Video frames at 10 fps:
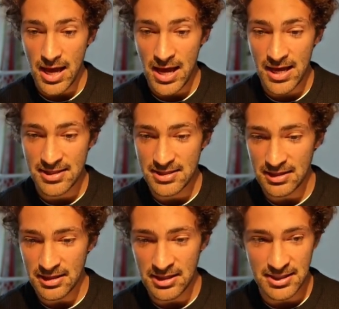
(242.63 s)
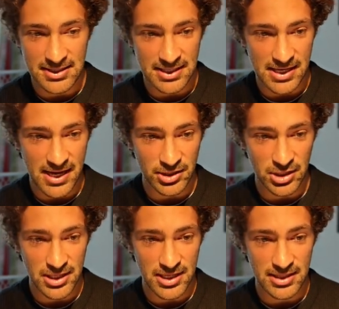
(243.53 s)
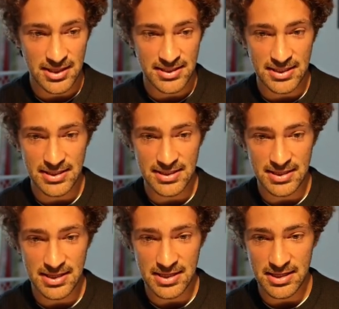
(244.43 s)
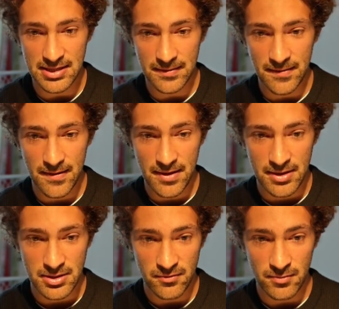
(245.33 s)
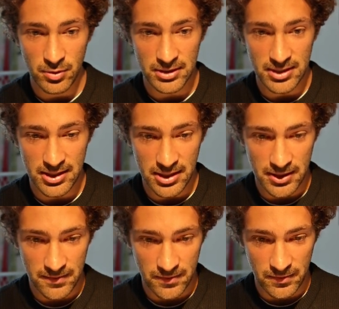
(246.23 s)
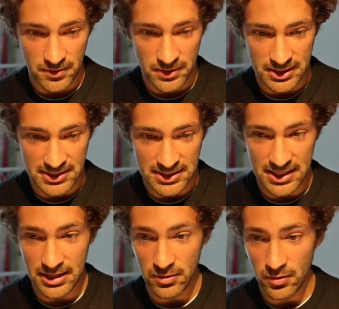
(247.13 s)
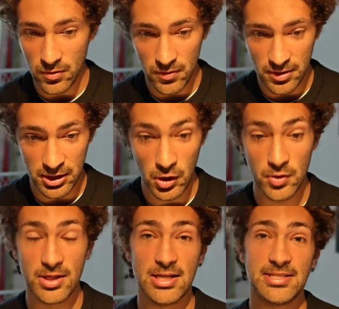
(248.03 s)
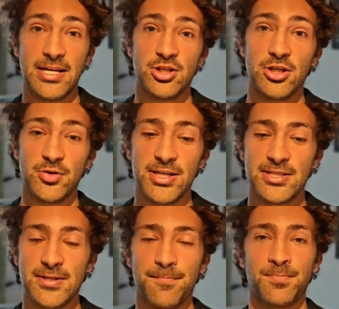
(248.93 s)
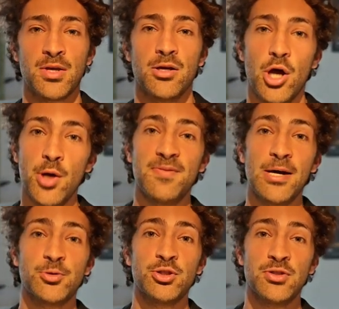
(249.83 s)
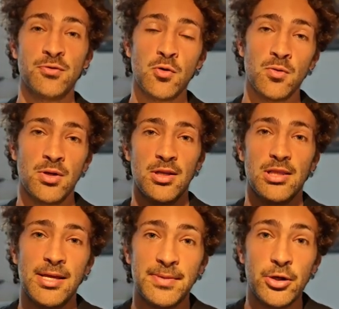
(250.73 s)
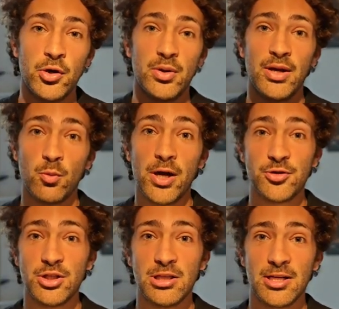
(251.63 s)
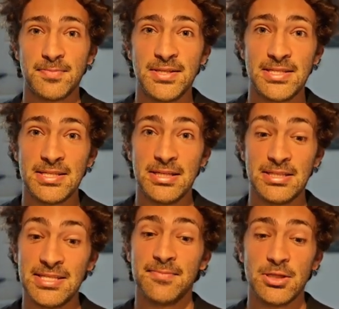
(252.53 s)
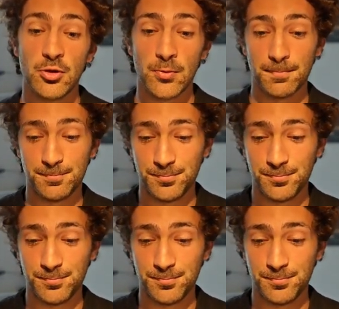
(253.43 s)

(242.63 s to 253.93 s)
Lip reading: And you can see actually this is the, if we bring that here, you can see the code that it's actually created. Hope that was useful. Let me know what else you'd like me to see me do.